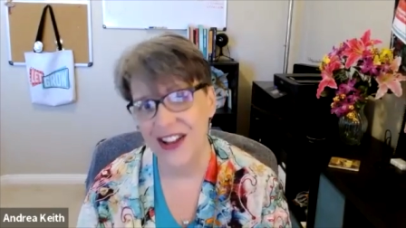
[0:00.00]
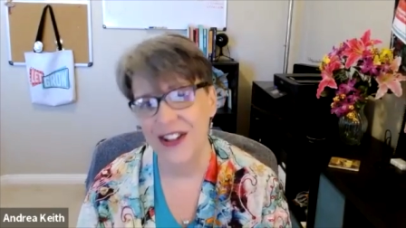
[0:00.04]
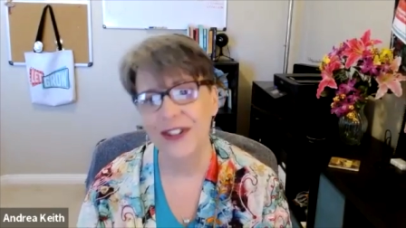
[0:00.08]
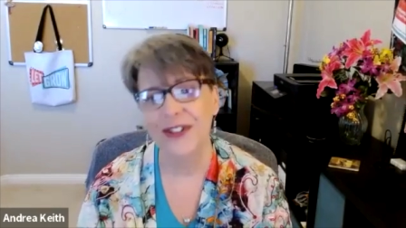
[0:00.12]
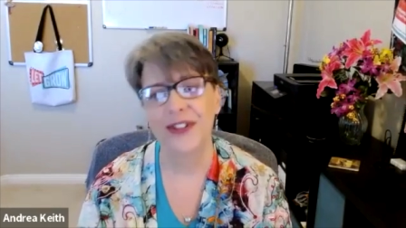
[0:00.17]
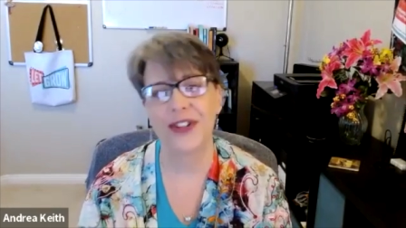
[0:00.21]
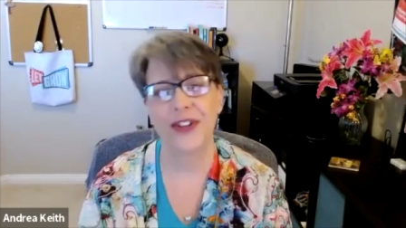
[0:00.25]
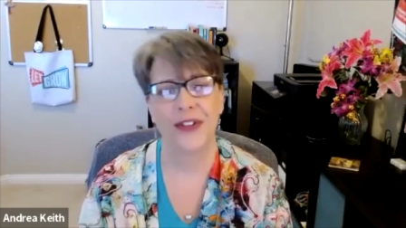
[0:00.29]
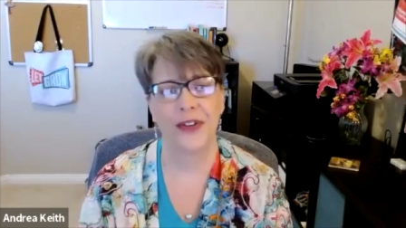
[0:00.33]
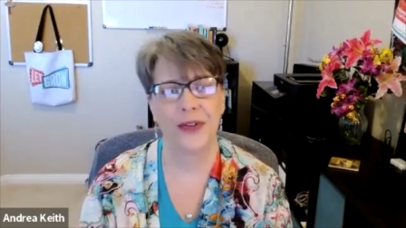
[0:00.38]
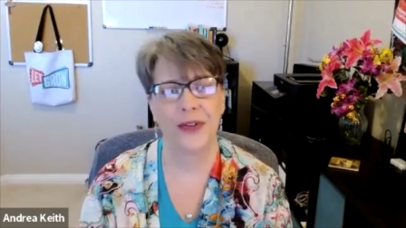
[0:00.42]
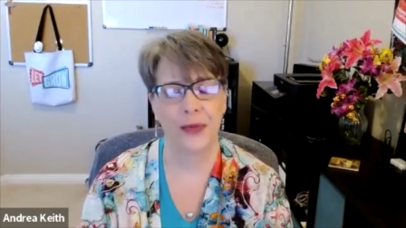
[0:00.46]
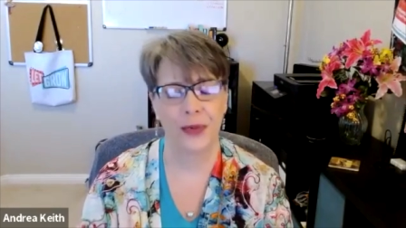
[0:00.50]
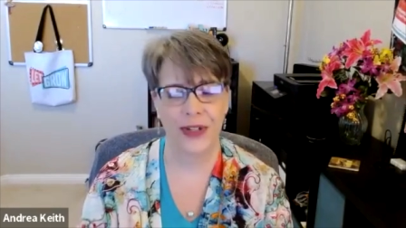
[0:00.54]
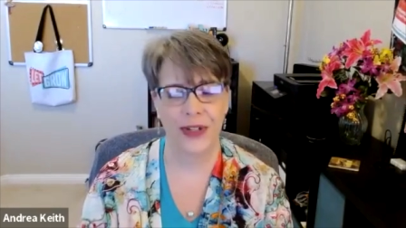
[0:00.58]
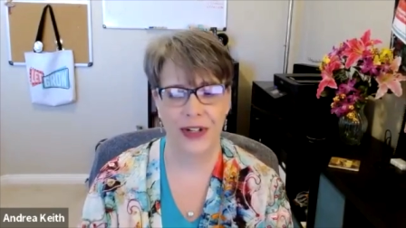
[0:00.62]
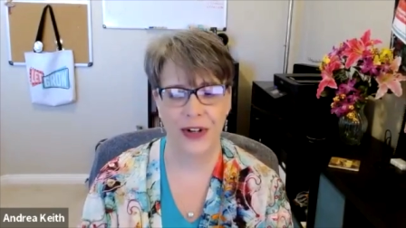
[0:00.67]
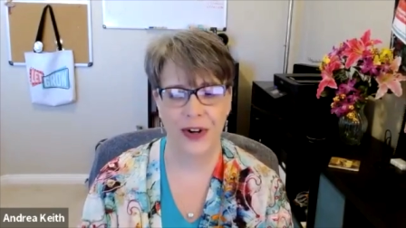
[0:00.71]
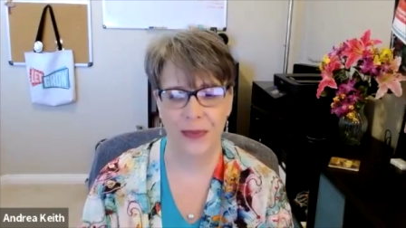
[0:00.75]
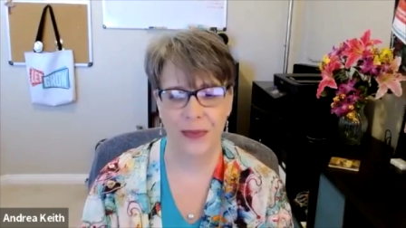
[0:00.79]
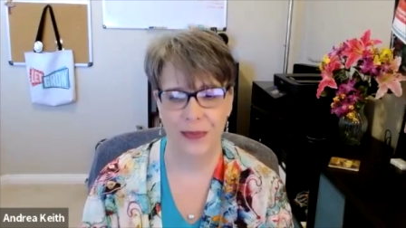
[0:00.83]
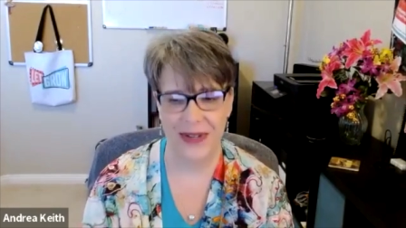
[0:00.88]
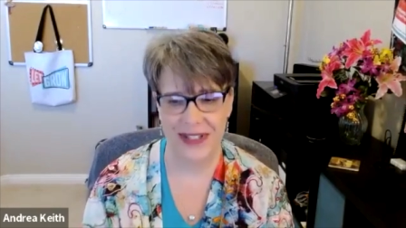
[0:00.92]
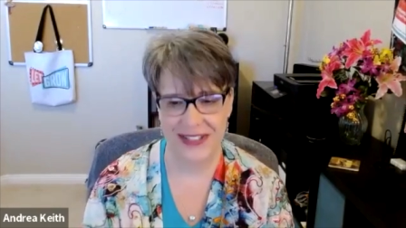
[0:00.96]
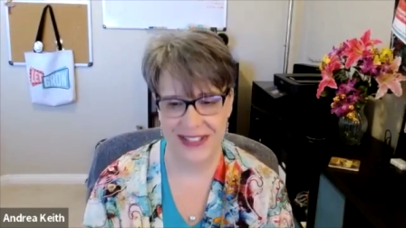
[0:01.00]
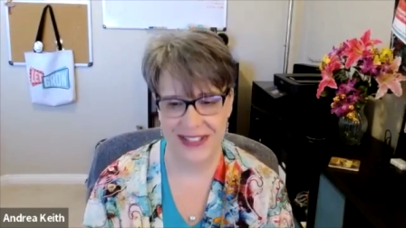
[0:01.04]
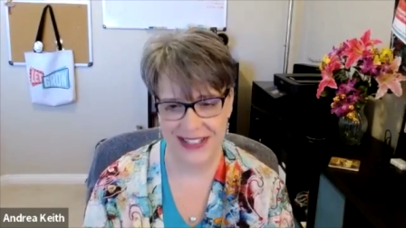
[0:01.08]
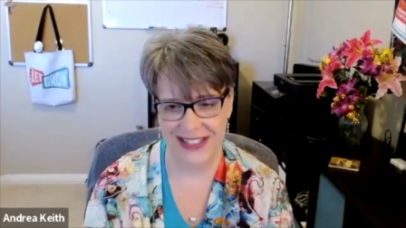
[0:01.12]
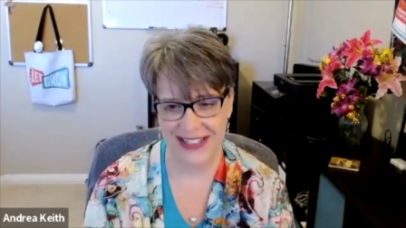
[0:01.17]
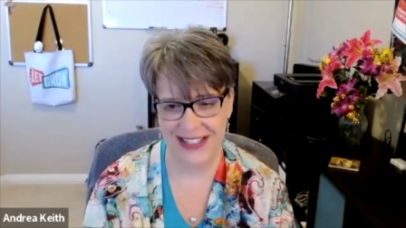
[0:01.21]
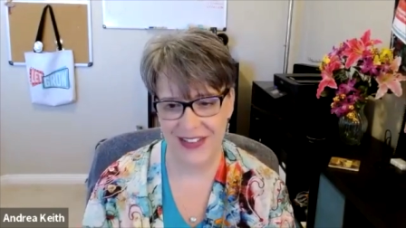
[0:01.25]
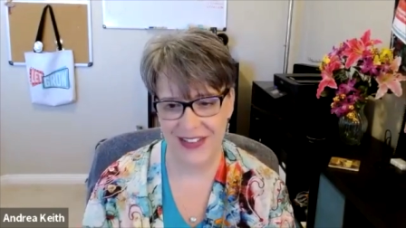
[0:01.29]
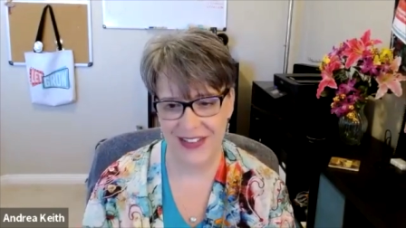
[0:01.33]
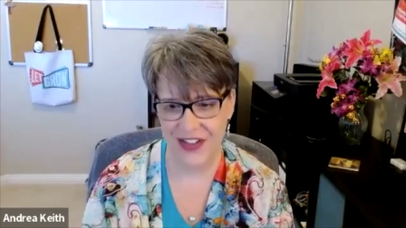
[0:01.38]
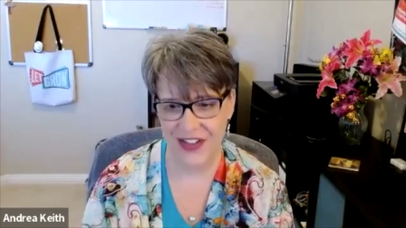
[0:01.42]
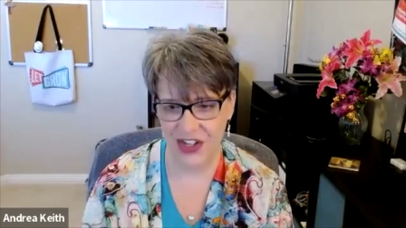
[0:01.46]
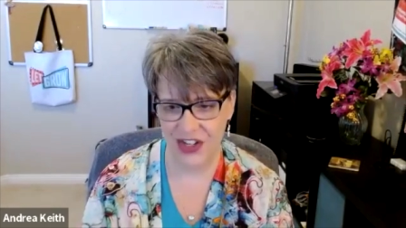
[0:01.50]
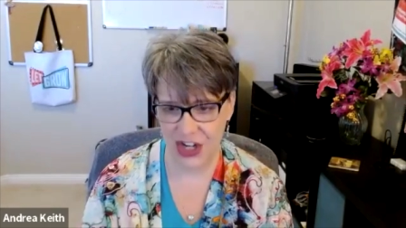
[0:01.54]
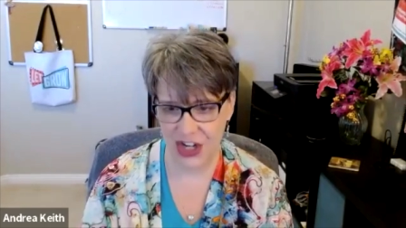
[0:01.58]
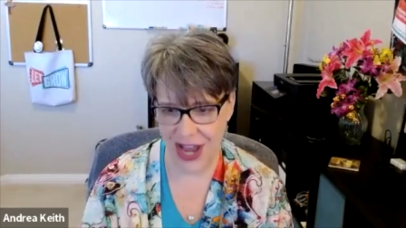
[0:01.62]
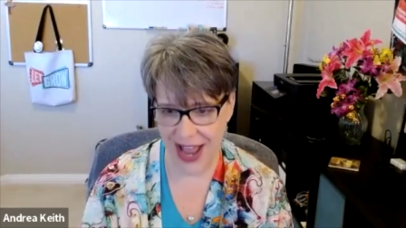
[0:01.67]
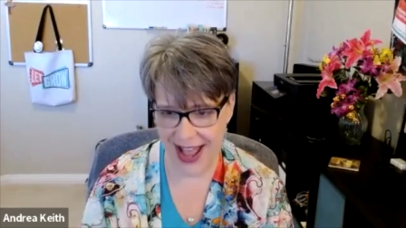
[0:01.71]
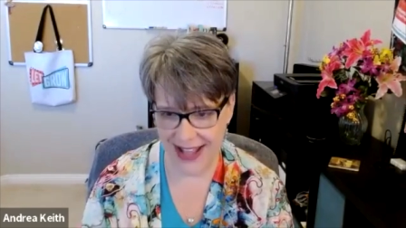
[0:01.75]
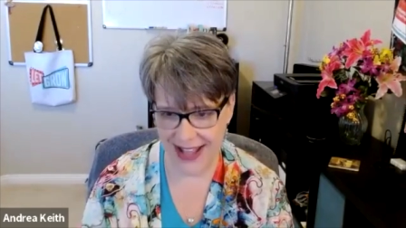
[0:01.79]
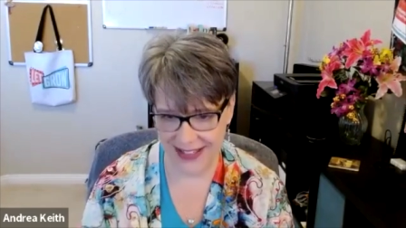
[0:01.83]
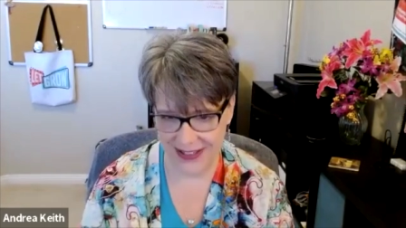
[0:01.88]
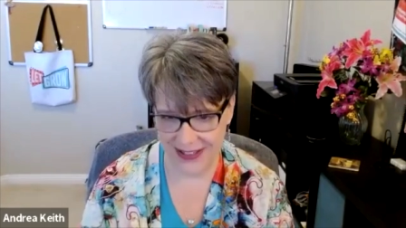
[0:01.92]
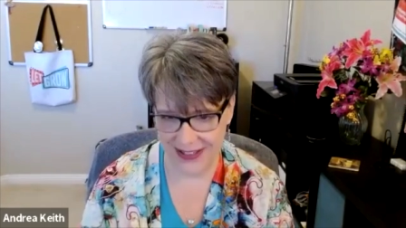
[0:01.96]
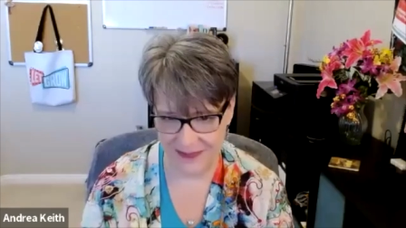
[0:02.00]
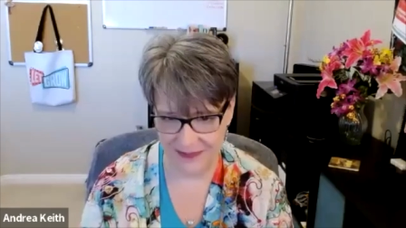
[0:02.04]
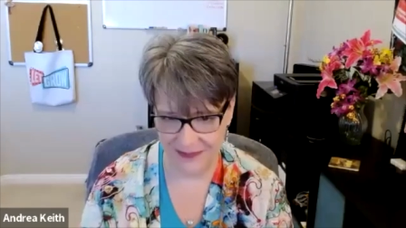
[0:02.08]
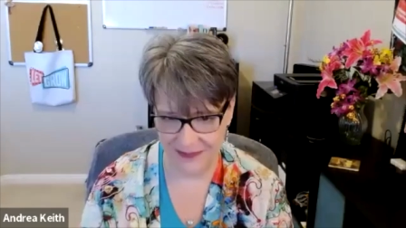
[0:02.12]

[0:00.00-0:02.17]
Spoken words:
so that we don't miss it in the chat.